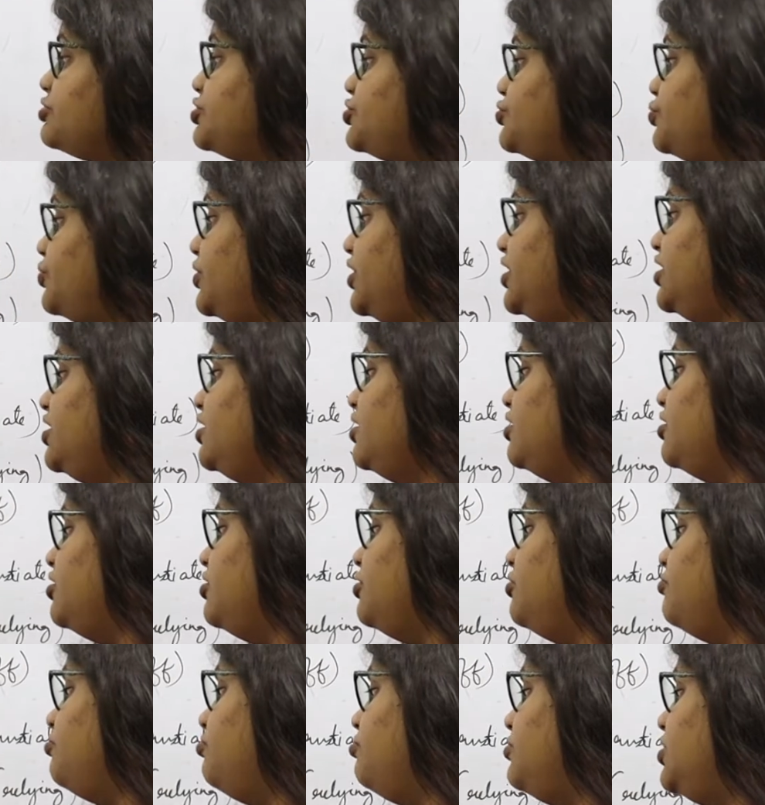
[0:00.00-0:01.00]
between
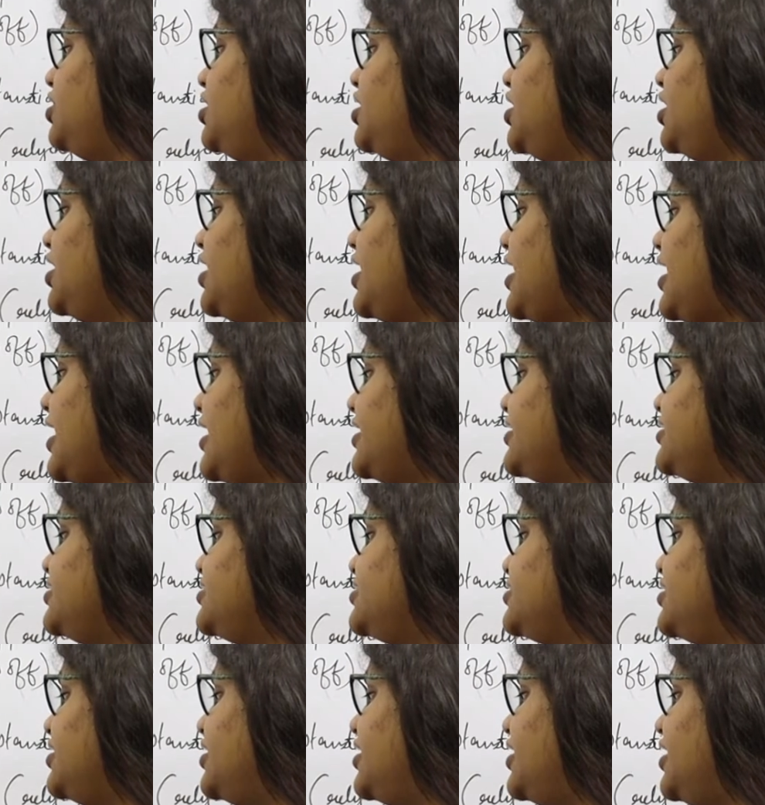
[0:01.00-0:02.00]
me
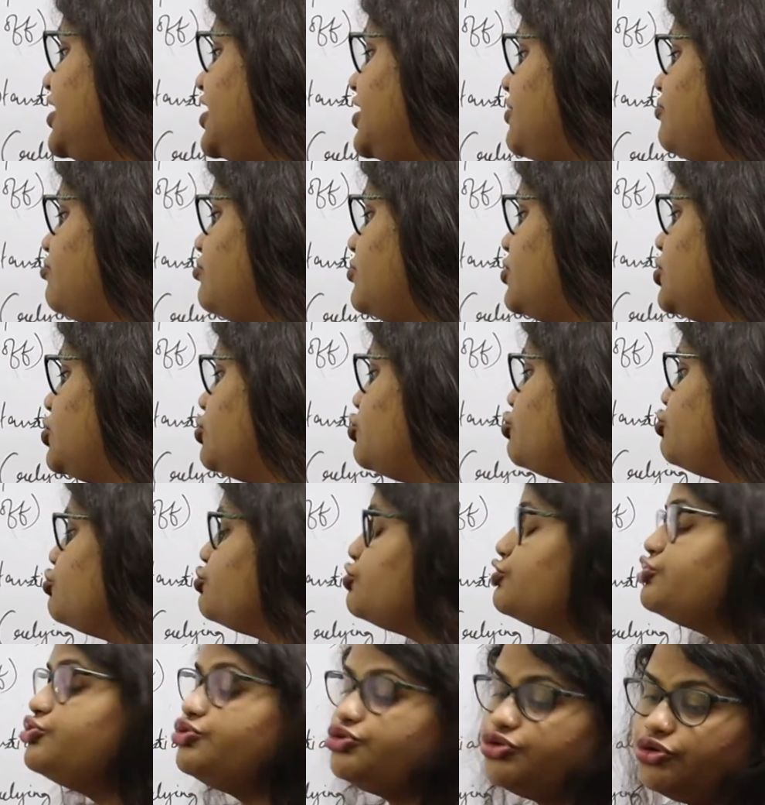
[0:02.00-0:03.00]
and him.
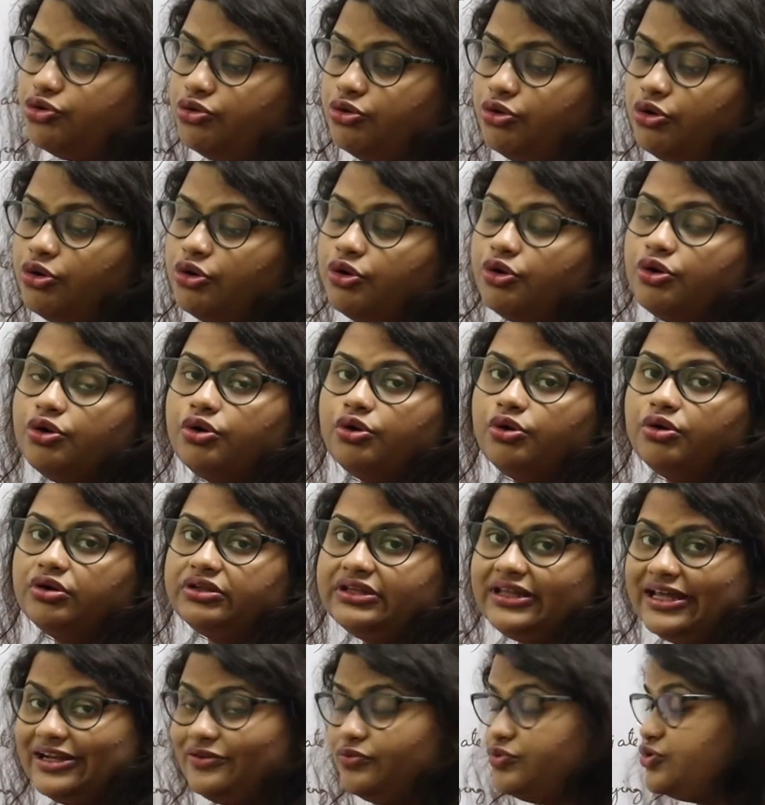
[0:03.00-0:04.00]
So
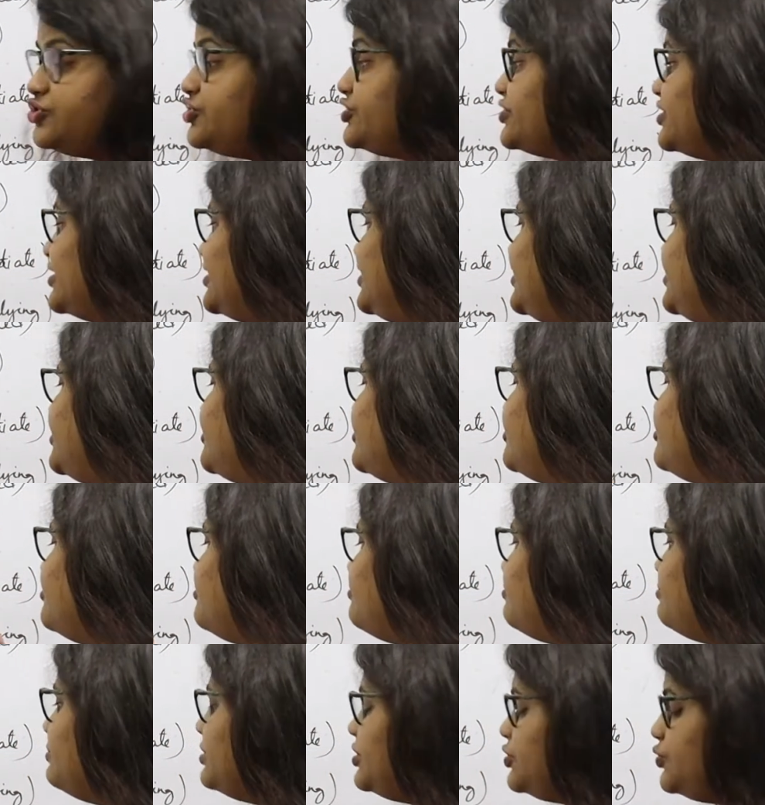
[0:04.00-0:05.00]
that was
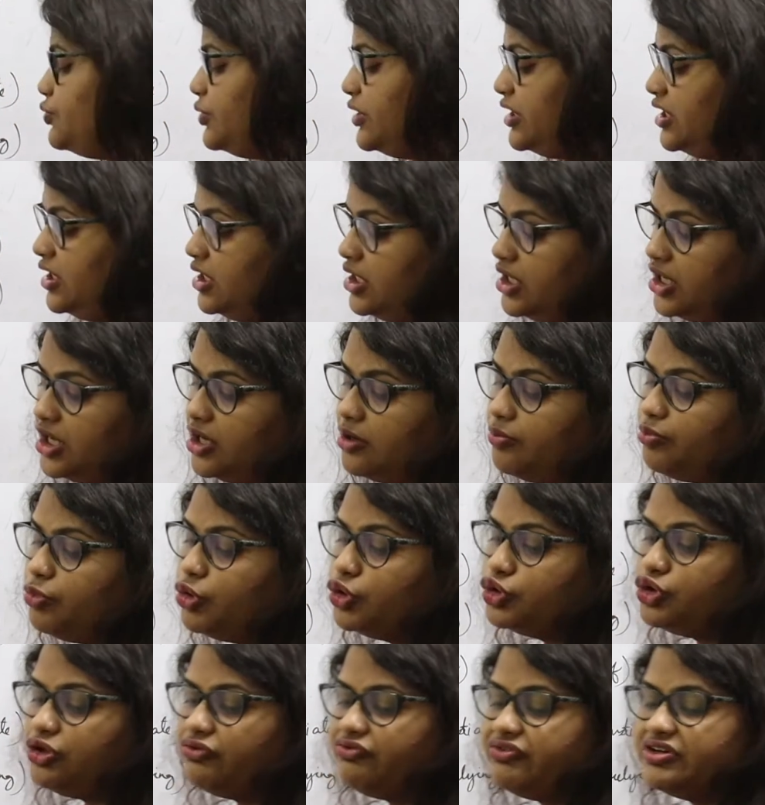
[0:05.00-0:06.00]
cleared between
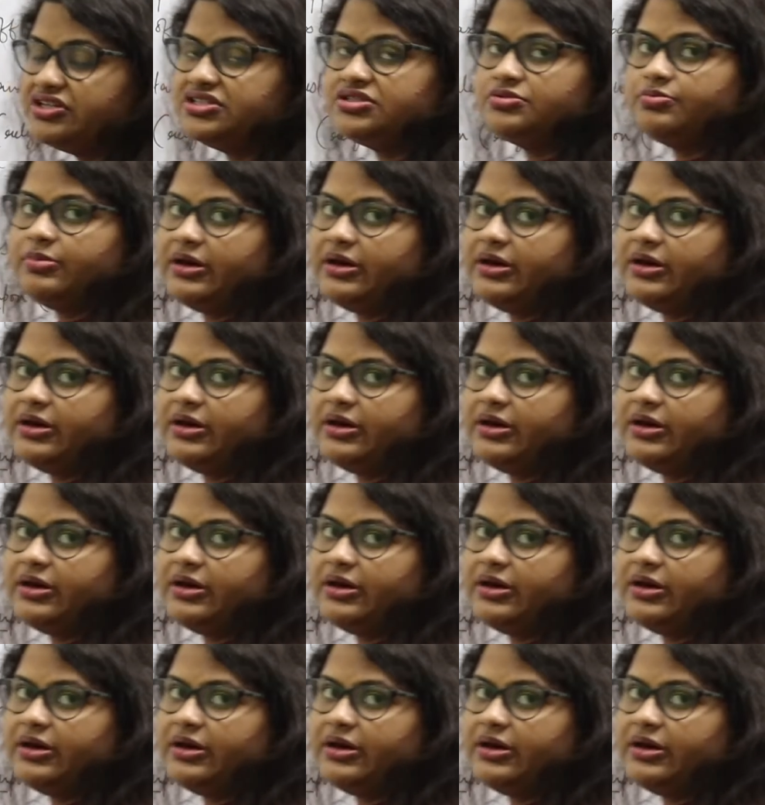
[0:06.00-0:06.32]
both of us